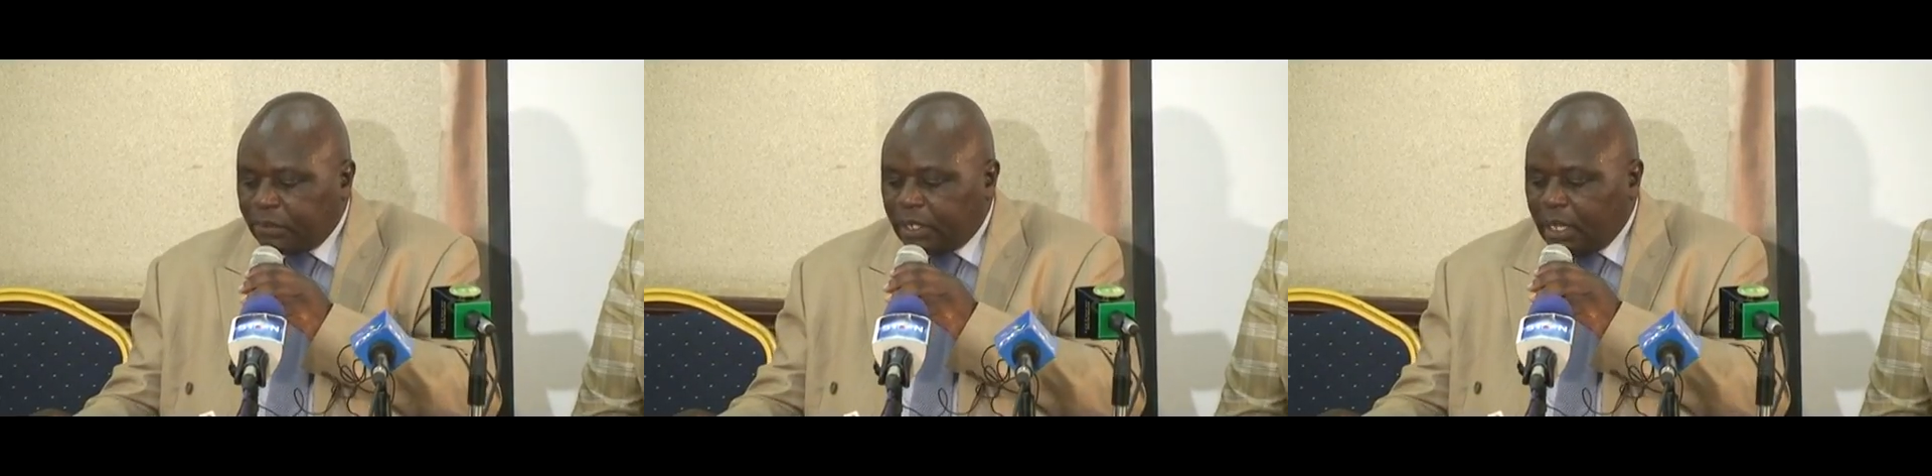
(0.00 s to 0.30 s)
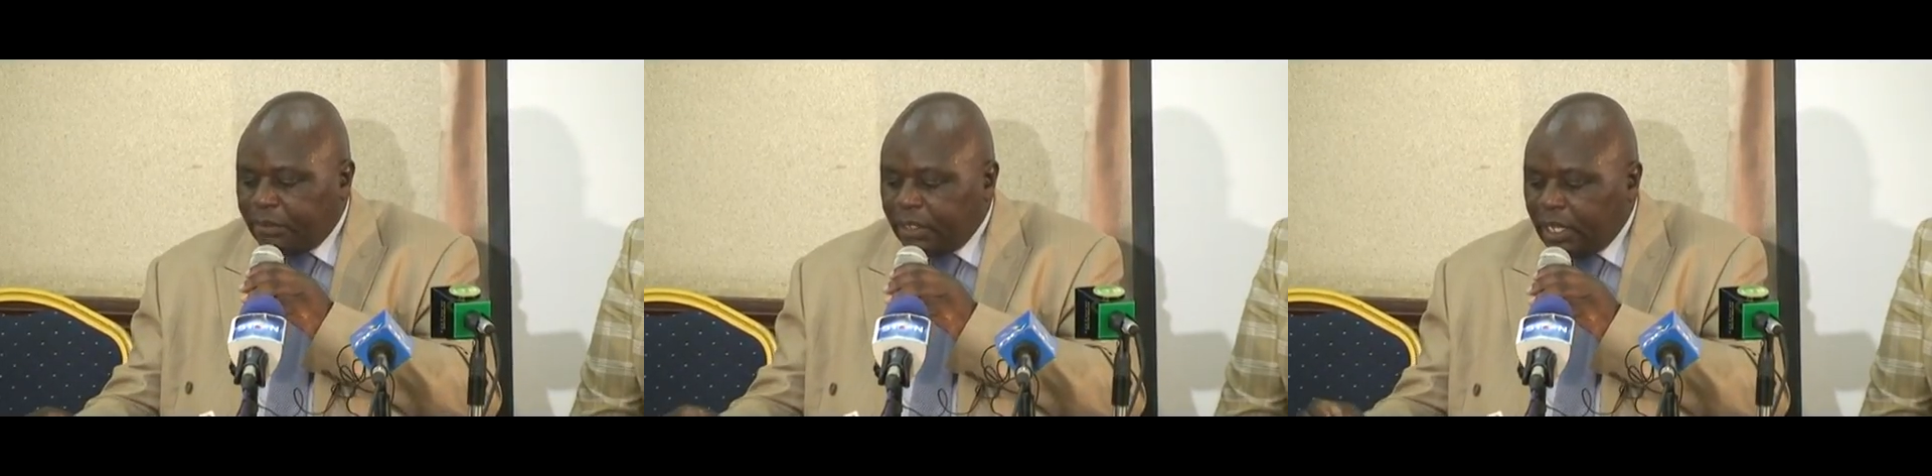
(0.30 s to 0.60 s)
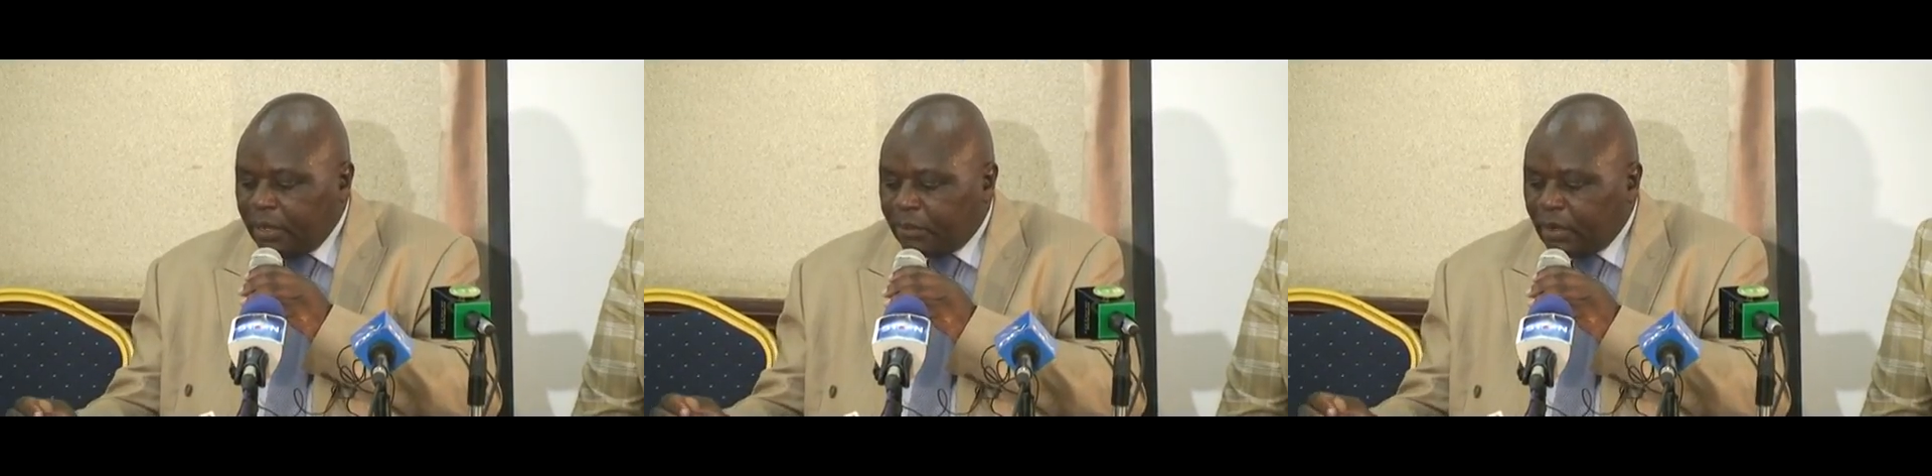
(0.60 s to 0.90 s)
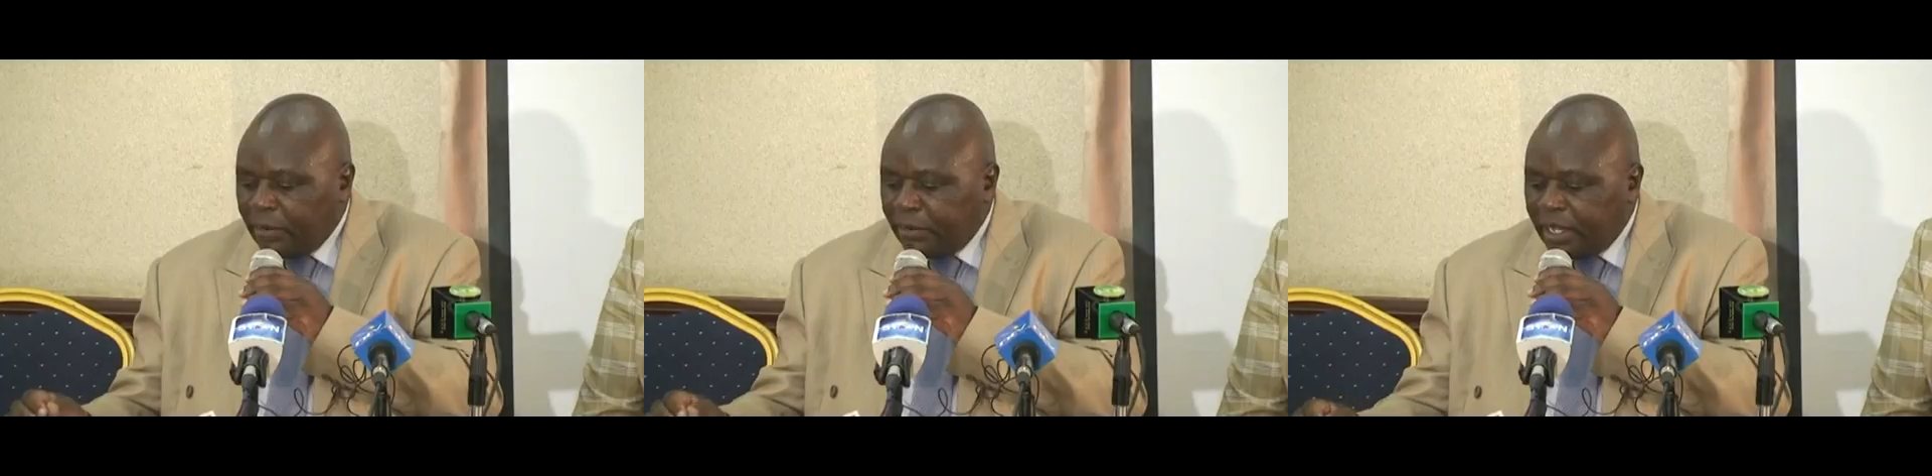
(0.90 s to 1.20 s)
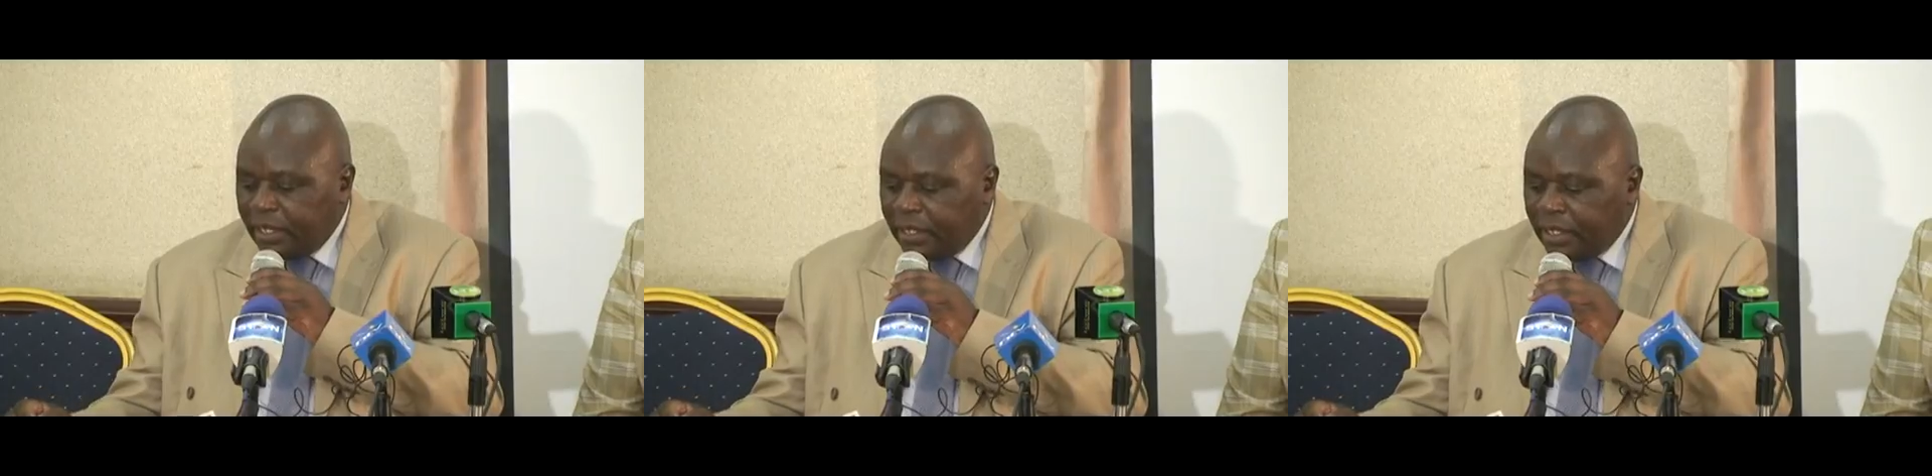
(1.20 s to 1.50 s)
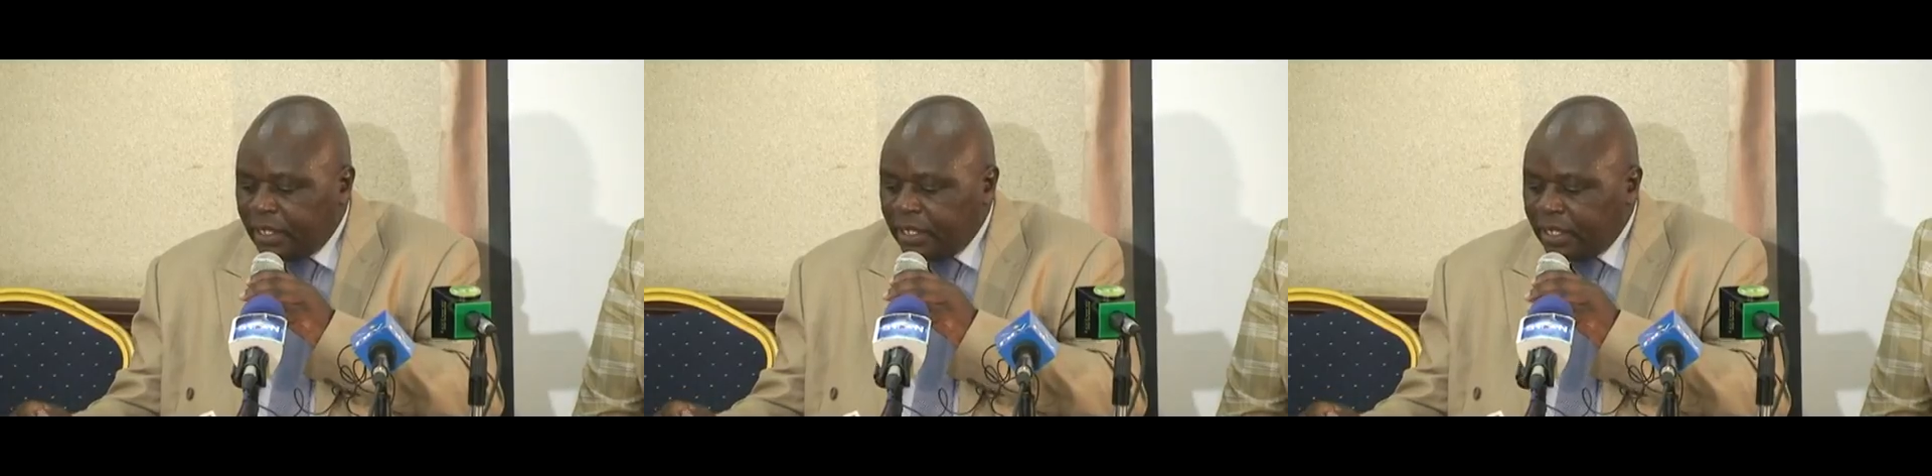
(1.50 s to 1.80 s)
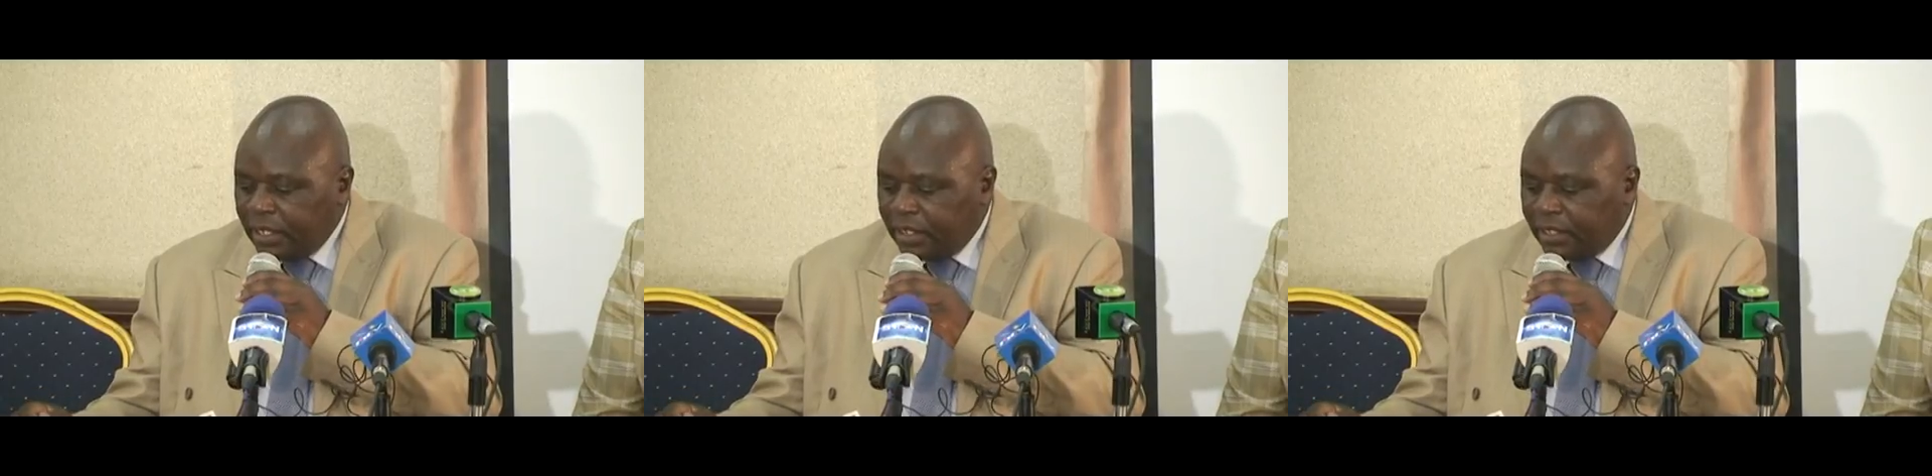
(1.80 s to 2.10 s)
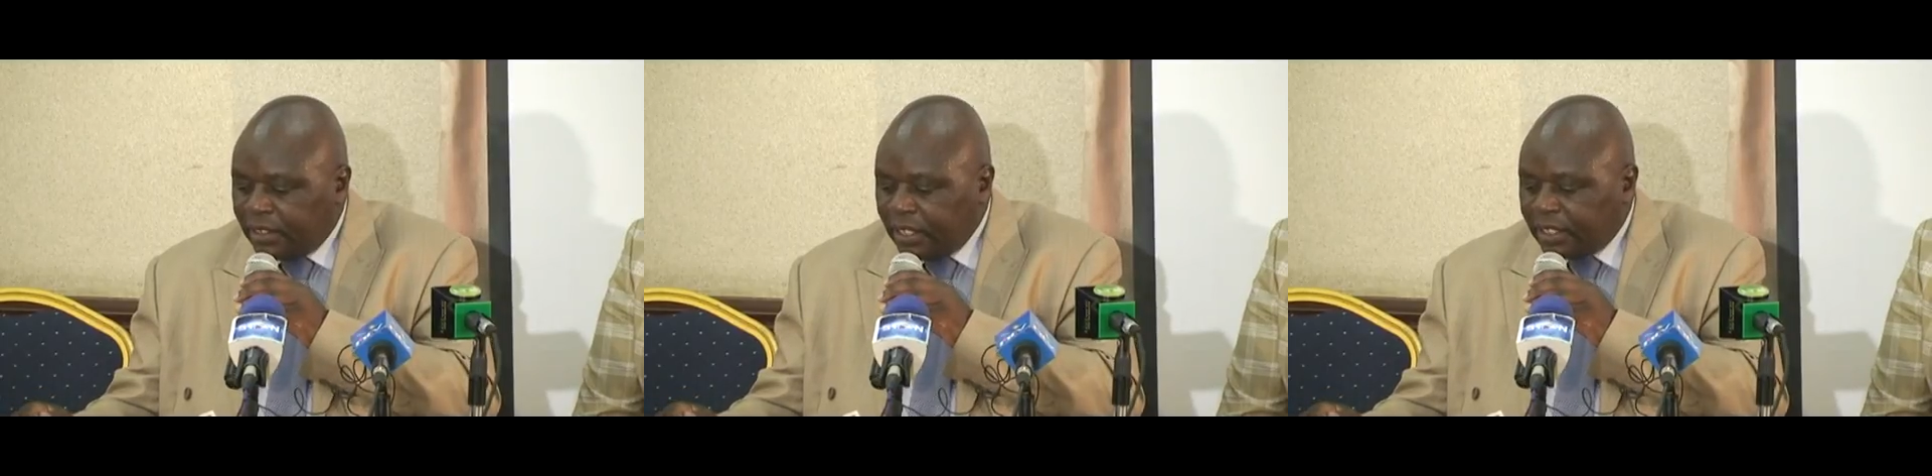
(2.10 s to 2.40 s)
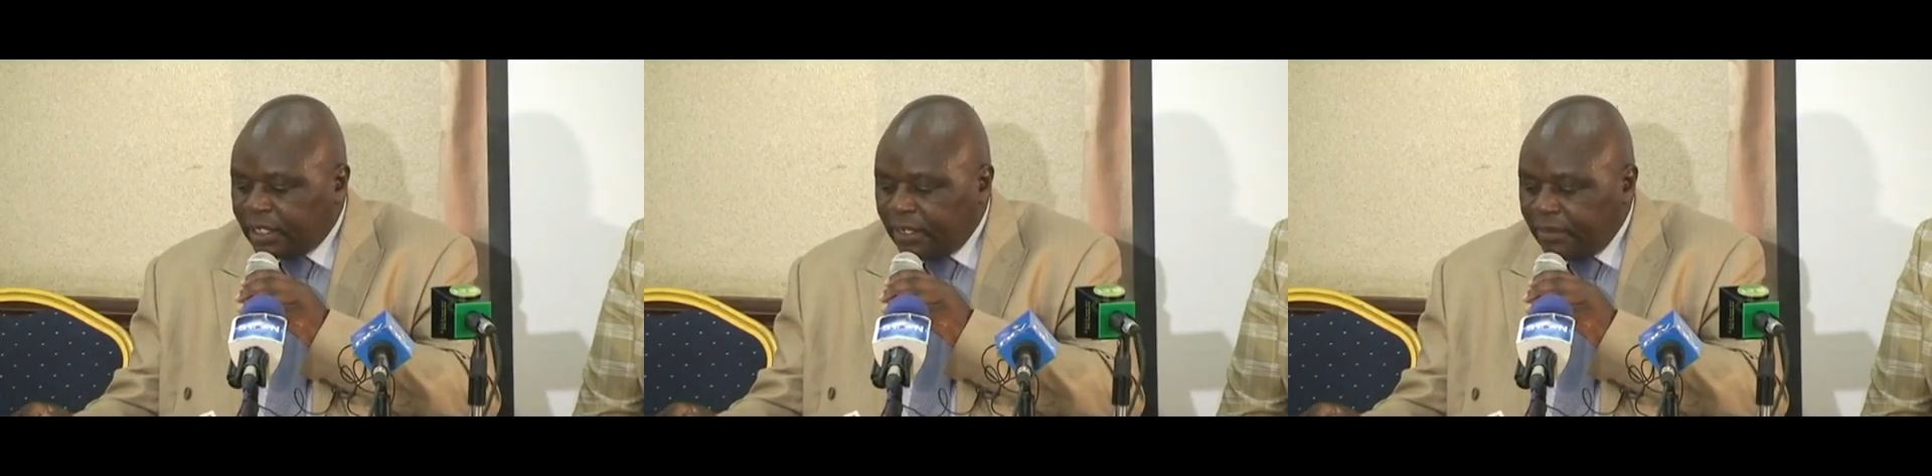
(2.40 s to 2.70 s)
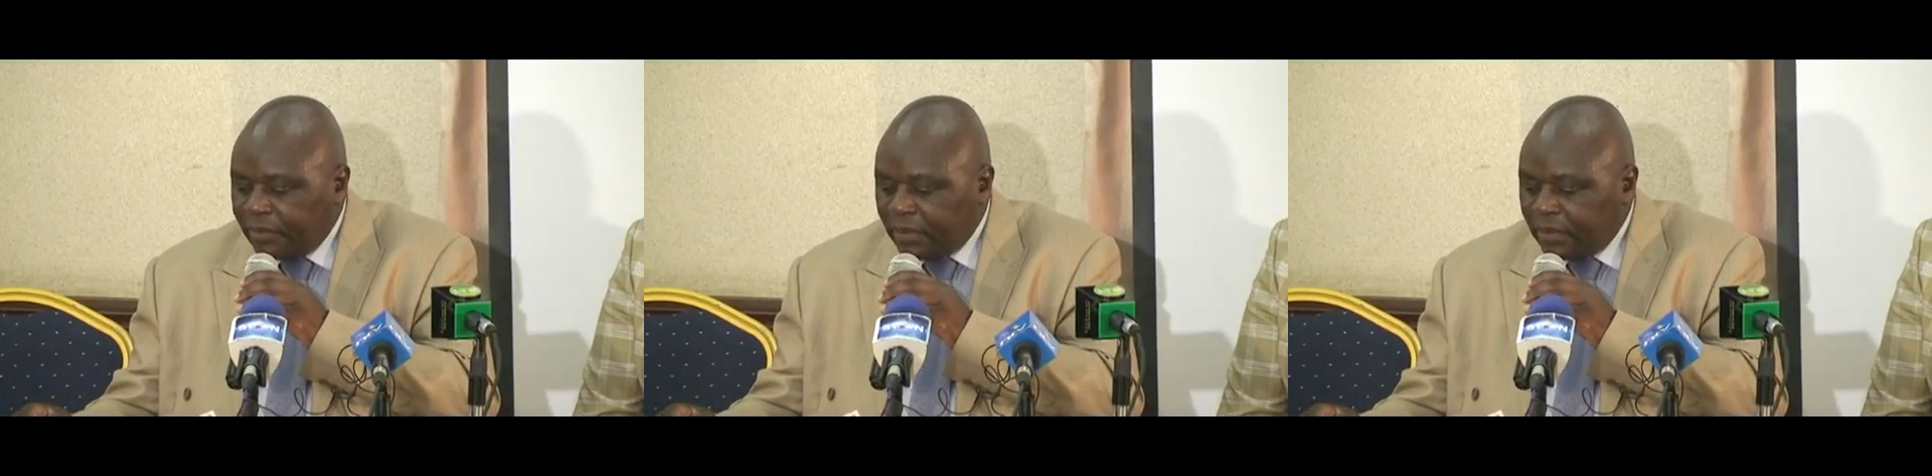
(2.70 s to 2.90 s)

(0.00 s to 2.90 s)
pick up in April and May in this sector,